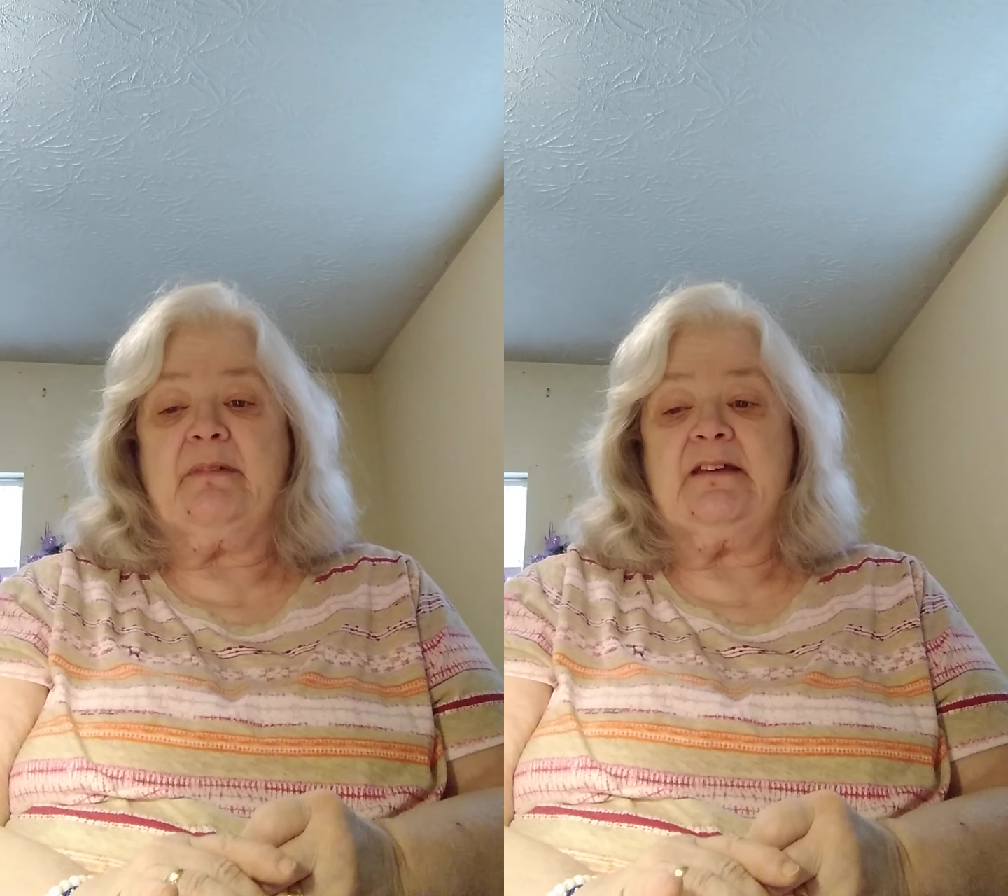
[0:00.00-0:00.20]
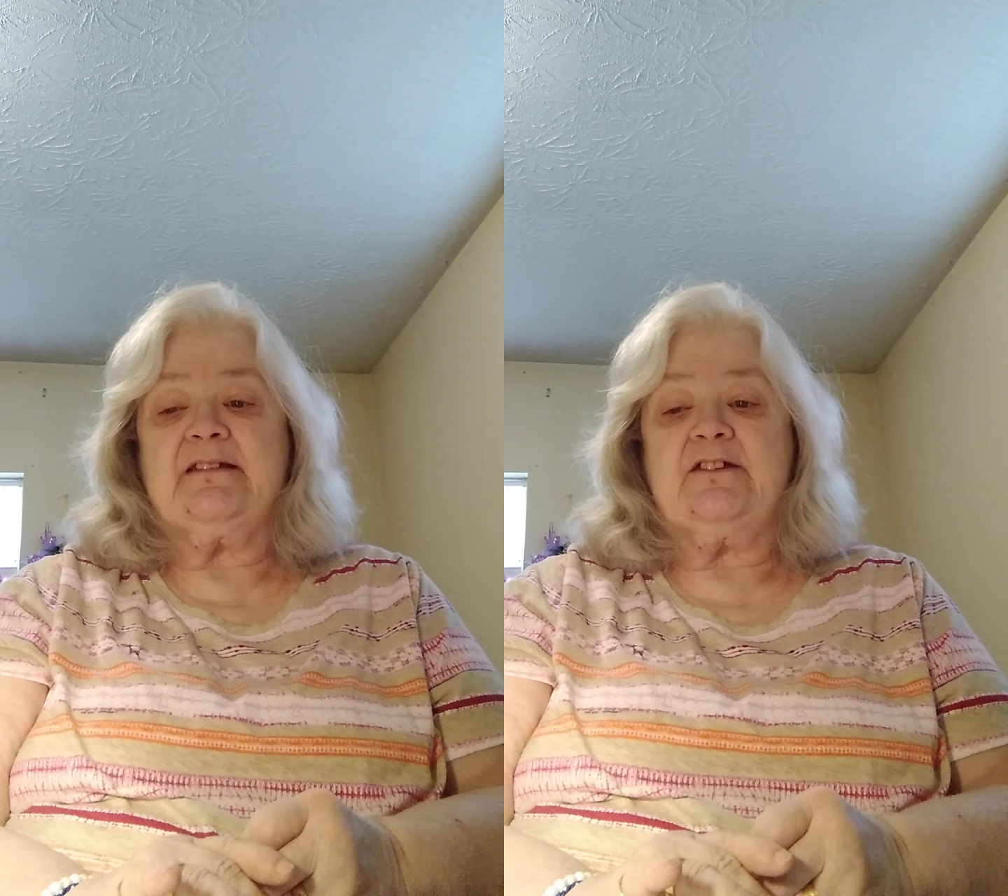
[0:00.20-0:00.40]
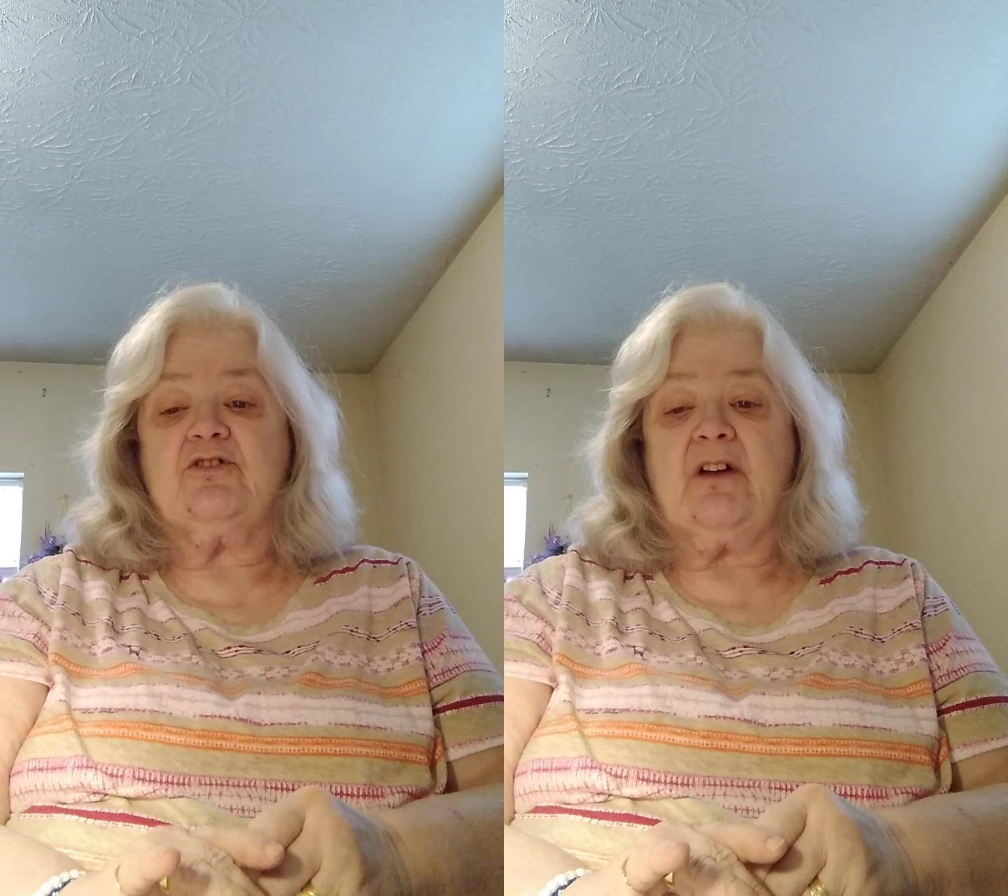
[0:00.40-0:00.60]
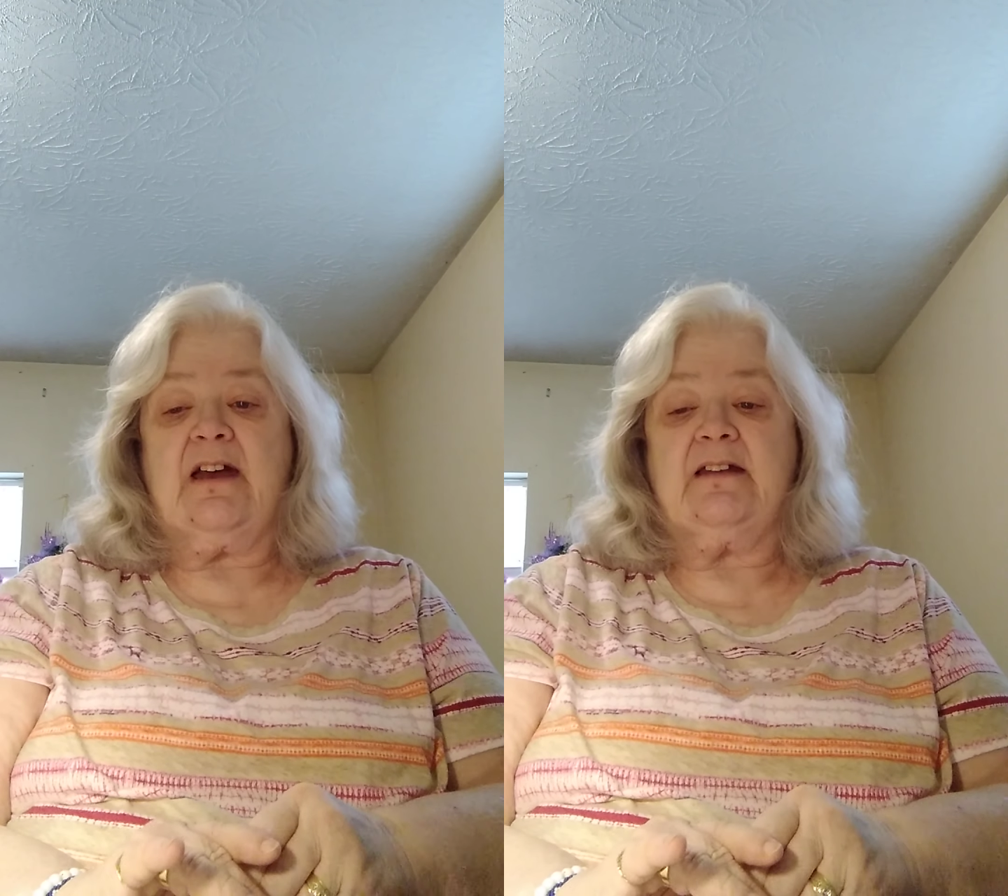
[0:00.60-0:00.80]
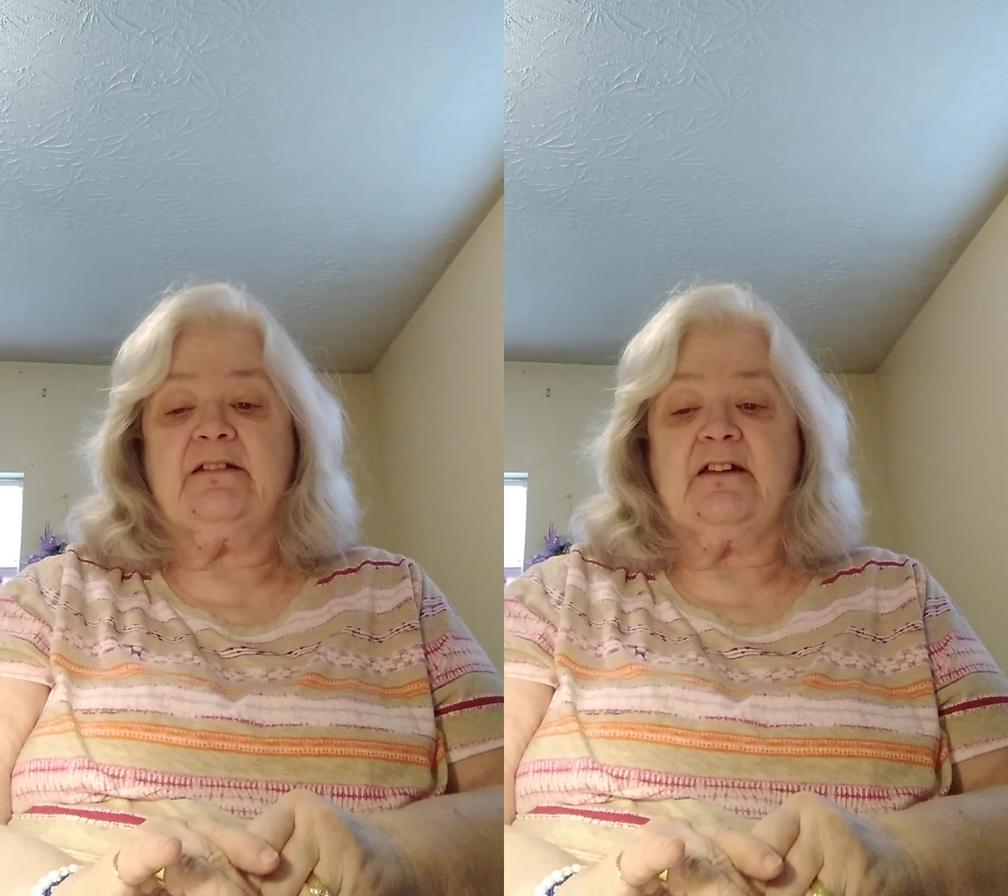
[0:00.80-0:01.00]
busy
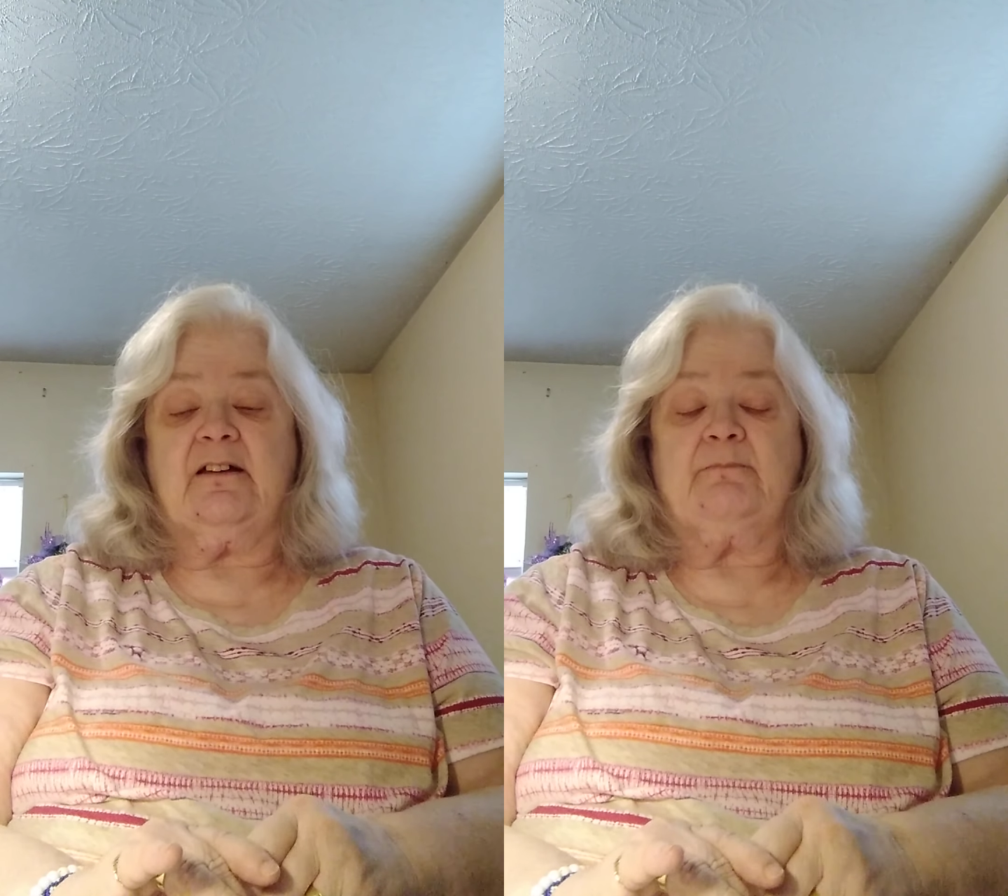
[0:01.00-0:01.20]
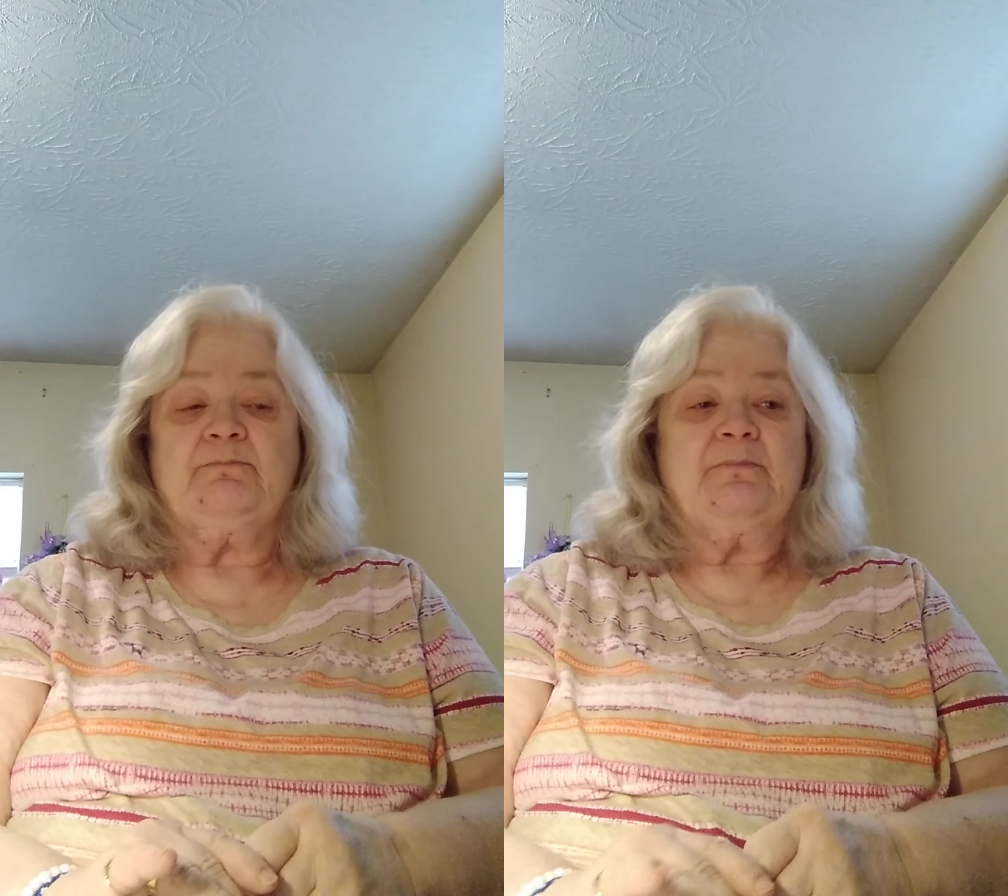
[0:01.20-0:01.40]
trying to